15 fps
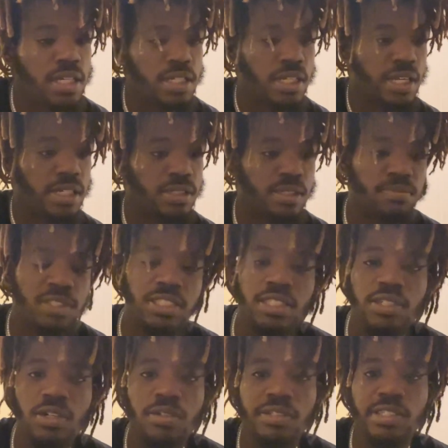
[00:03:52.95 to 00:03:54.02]
They're like, them
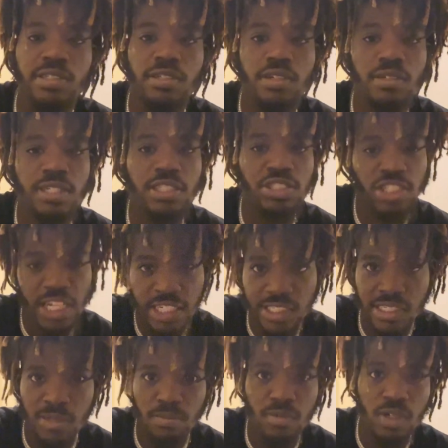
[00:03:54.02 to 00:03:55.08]
Chicos, you know, he shanked
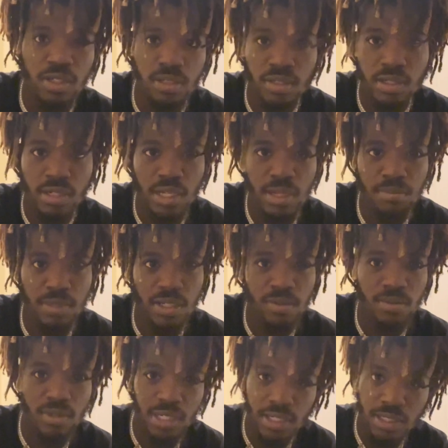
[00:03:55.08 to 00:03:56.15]
someone. I'm like,
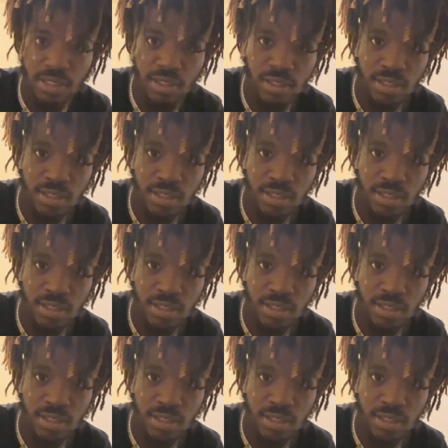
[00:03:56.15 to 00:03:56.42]
what?